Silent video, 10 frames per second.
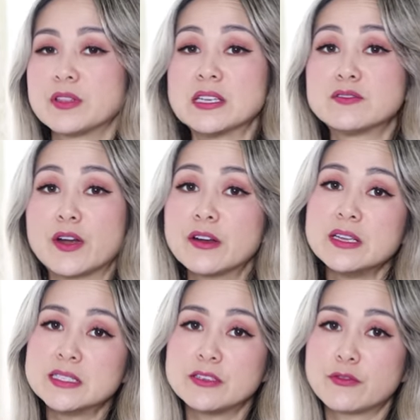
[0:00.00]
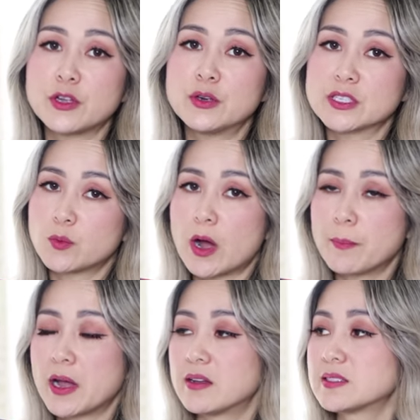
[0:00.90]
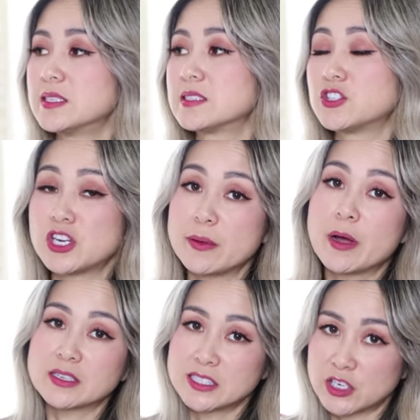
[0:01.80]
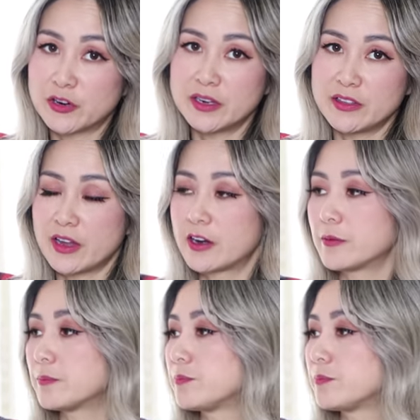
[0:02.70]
that's very easy for you to swap out since the J-box is already there.